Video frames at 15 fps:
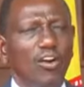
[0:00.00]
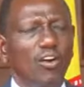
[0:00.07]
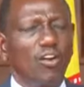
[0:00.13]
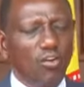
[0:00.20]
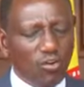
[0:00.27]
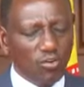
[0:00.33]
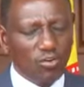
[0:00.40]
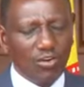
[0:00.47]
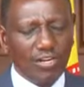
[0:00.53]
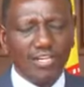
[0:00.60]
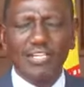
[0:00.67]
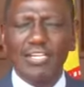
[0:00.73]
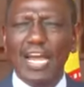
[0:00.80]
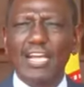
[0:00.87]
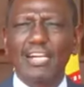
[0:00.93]
All
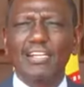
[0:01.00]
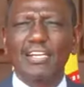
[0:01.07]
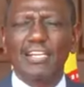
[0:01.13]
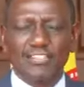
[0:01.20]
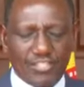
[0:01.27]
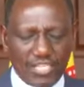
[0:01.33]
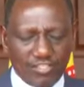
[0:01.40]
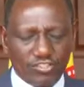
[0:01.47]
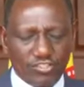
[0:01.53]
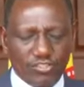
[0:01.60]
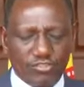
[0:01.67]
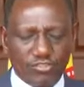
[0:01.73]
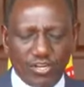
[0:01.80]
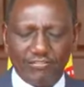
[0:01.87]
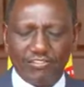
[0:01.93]
non-essential
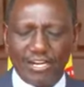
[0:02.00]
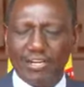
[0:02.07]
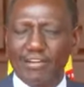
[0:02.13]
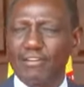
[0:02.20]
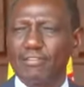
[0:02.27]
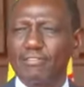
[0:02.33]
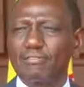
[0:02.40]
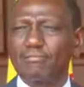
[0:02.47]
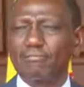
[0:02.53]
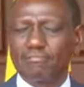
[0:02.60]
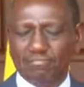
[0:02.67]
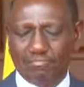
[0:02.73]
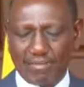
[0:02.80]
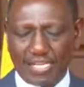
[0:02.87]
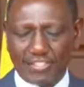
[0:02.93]
travel by